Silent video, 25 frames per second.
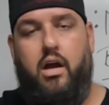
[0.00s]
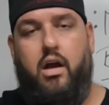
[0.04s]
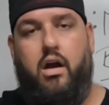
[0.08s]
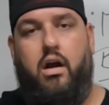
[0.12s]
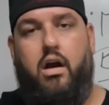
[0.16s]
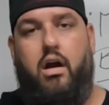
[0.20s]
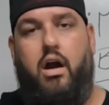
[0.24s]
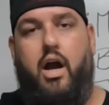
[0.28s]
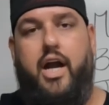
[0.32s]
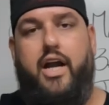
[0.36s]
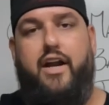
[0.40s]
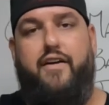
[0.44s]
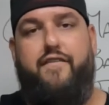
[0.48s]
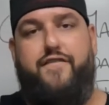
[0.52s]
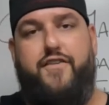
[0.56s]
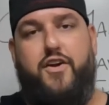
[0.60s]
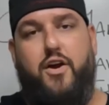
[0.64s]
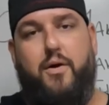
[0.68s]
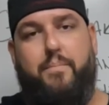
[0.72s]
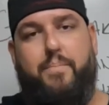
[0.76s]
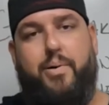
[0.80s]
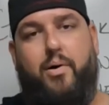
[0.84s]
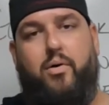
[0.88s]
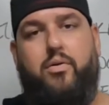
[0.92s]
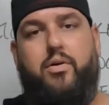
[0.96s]
All right, if
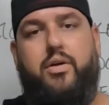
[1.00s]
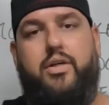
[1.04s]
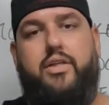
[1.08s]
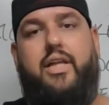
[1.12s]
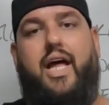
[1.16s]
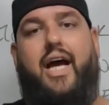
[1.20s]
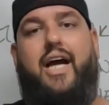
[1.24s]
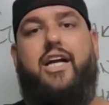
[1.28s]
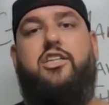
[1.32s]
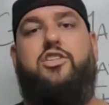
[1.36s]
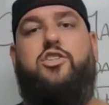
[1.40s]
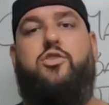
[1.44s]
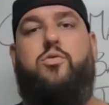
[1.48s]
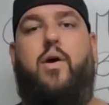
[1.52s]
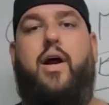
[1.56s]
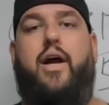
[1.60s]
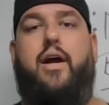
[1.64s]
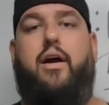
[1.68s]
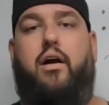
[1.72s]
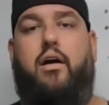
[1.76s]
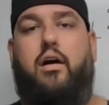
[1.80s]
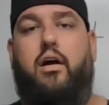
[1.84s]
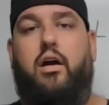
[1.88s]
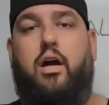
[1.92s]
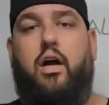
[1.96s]
you're pulling that
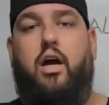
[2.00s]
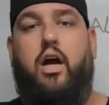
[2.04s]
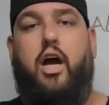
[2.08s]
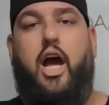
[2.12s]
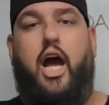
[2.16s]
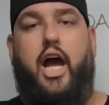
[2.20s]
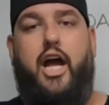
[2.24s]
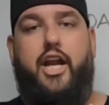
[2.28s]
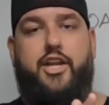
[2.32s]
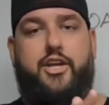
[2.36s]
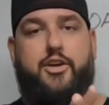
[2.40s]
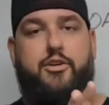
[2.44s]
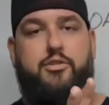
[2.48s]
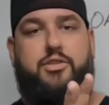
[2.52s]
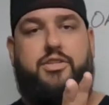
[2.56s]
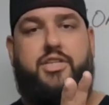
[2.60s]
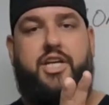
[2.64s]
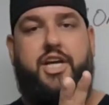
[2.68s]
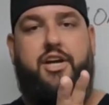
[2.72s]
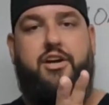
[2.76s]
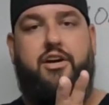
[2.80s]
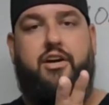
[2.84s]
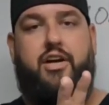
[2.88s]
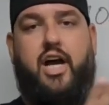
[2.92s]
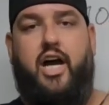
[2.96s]
trigger and you
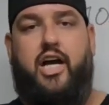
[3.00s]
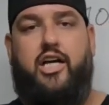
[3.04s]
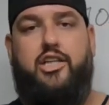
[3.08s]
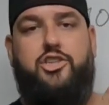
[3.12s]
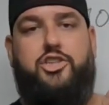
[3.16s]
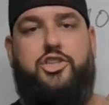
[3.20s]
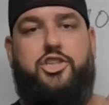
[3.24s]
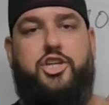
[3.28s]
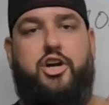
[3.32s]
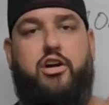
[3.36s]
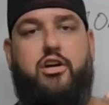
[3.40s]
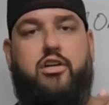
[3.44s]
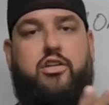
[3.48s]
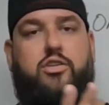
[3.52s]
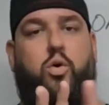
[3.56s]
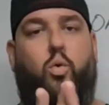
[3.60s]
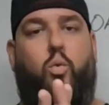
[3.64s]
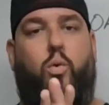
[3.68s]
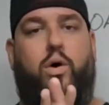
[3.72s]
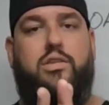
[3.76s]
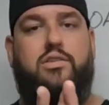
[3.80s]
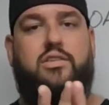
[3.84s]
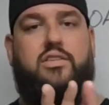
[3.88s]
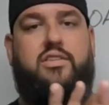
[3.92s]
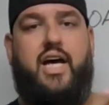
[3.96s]
see your gun jerk to
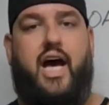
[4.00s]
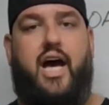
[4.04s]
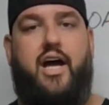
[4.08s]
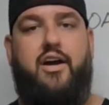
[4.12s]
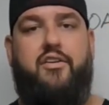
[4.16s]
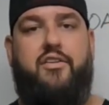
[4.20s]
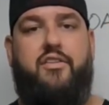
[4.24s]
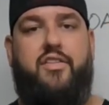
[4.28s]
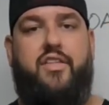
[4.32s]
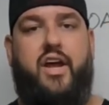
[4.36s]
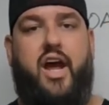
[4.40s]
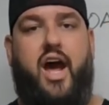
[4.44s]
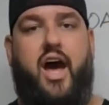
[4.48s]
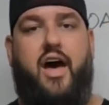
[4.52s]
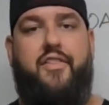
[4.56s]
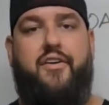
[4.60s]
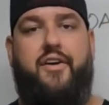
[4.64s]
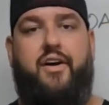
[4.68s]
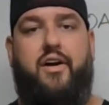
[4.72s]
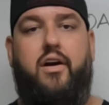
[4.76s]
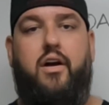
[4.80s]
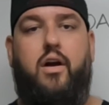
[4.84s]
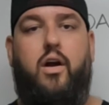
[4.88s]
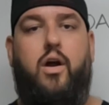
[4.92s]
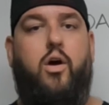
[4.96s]
one side or the
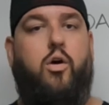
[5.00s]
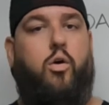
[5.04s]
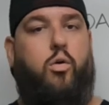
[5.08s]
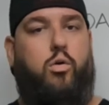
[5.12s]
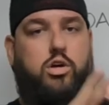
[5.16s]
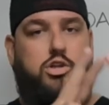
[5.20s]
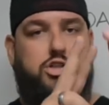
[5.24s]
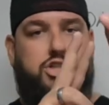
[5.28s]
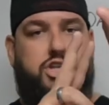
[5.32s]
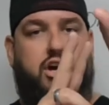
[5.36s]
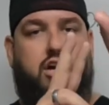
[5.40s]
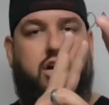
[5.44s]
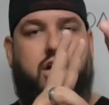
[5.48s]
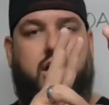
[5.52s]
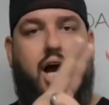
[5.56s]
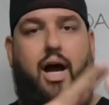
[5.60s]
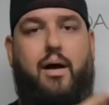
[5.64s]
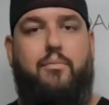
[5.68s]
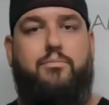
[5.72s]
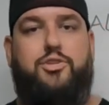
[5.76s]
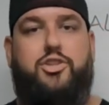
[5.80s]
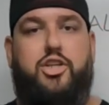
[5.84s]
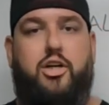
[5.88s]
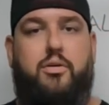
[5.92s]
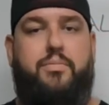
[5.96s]
other, or jerk
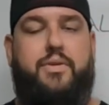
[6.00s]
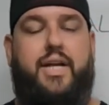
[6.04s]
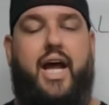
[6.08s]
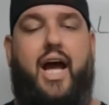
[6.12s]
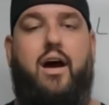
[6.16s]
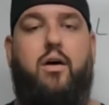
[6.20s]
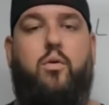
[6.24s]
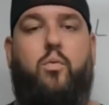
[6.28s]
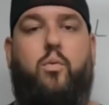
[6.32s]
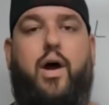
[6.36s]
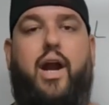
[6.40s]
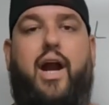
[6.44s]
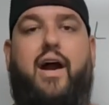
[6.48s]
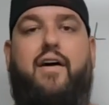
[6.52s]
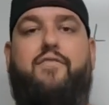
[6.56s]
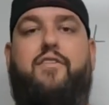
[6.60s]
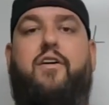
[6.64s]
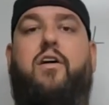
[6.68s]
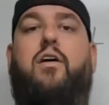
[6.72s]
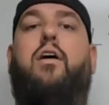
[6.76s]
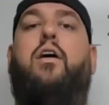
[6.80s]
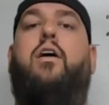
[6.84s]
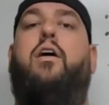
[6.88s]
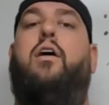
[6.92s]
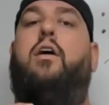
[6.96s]
up, jerk down,
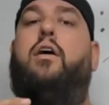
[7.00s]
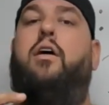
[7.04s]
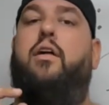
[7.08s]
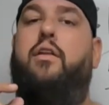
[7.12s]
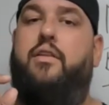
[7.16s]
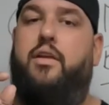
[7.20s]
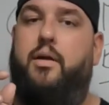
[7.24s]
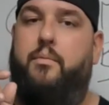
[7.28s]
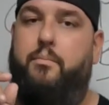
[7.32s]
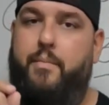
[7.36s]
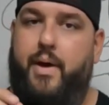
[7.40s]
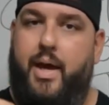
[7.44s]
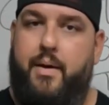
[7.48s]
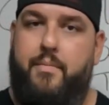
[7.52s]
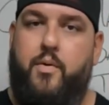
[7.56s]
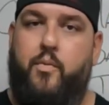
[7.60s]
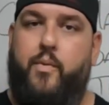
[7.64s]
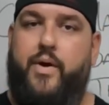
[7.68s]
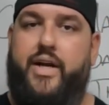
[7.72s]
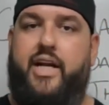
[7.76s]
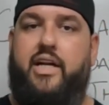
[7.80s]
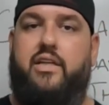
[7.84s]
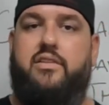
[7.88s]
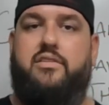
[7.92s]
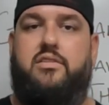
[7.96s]
whatever, then maybe
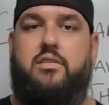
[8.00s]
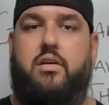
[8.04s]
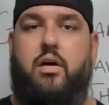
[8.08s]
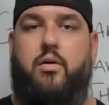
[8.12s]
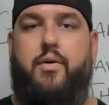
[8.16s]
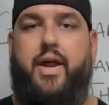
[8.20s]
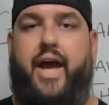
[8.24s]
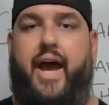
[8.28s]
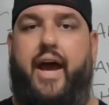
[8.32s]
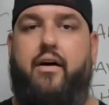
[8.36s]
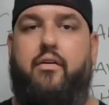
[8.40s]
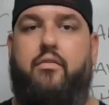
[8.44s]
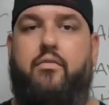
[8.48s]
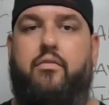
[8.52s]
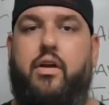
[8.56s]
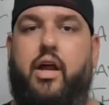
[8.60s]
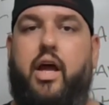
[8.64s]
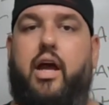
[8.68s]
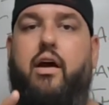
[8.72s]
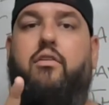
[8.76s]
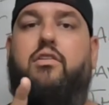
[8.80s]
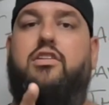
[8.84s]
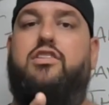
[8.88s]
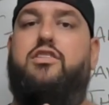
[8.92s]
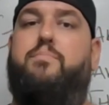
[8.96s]
we need to slow down.
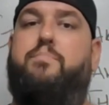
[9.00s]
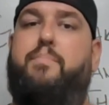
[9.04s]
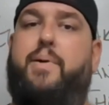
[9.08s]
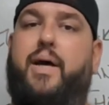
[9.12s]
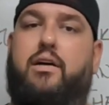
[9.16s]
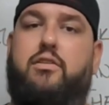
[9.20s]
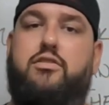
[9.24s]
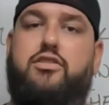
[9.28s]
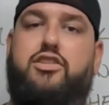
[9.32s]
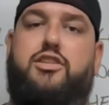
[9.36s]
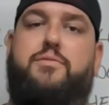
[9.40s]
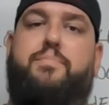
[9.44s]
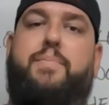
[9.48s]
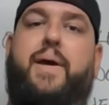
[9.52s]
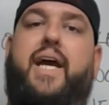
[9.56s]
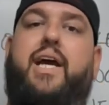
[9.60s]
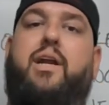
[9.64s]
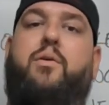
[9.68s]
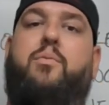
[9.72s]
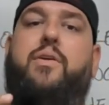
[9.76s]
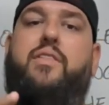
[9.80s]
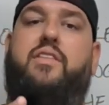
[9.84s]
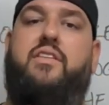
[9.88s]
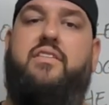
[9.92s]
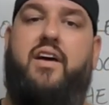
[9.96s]
And let's build
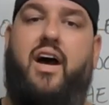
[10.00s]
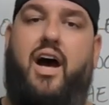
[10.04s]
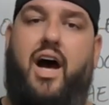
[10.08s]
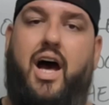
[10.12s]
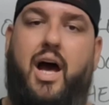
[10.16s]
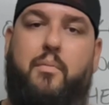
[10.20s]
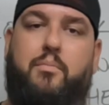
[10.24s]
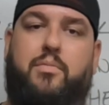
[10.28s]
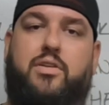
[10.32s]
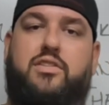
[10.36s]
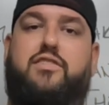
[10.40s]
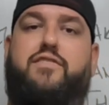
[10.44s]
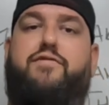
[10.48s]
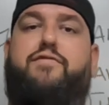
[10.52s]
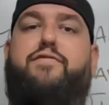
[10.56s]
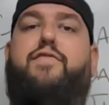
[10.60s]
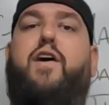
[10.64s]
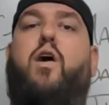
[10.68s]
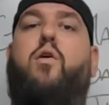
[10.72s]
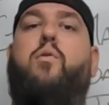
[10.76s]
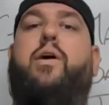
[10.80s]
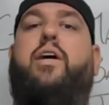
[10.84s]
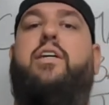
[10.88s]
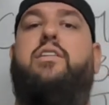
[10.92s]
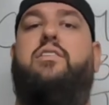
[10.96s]
speed with time. Let's
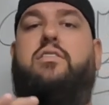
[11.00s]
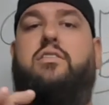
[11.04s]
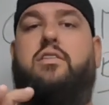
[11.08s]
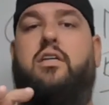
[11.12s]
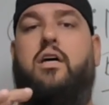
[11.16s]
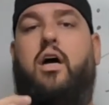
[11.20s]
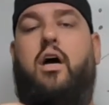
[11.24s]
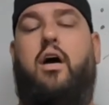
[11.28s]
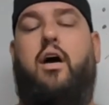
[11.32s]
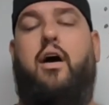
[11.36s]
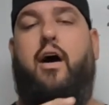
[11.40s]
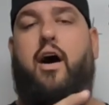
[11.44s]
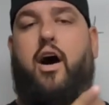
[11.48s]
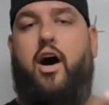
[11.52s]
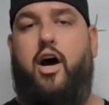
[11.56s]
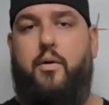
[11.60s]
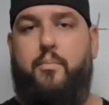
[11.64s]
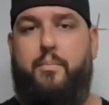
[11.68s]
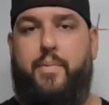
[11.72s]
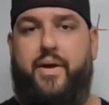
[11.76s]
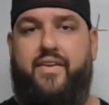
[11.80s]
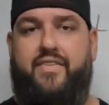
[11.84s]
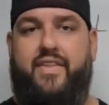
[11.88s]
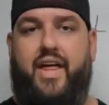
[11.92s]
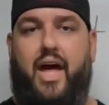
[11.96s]
focus
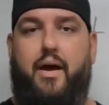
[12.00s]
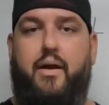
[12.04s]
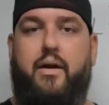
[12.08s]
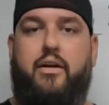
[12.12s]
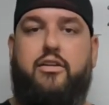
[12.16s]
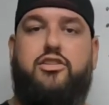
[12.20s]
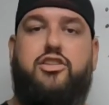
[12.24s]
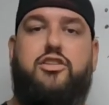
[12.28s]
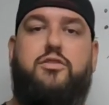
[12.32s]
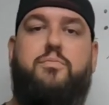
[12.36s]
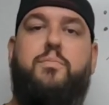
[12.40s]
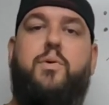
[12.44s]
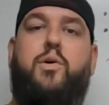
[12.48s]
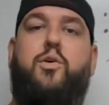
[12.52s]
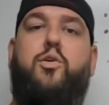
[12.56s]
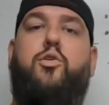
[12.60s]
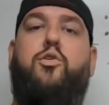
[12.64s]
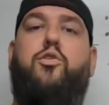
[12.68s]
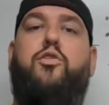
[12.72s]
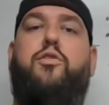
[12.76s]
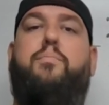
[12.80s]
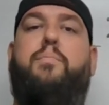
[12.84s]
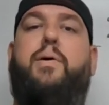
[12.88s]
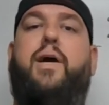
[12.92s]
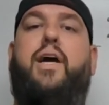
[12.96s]
on being that
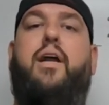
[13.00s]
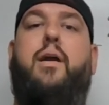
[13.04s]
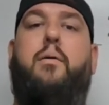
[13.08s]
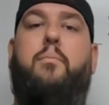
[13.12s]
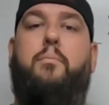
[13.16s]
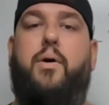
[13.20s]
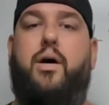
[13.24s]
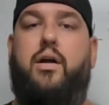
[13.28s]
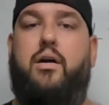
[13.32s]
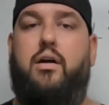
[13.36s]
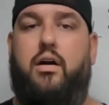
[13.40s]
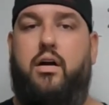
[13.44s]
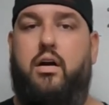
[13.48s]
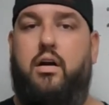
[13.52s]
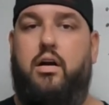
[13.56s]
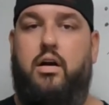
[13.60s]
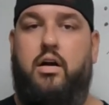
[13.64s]
smooth peanut butter.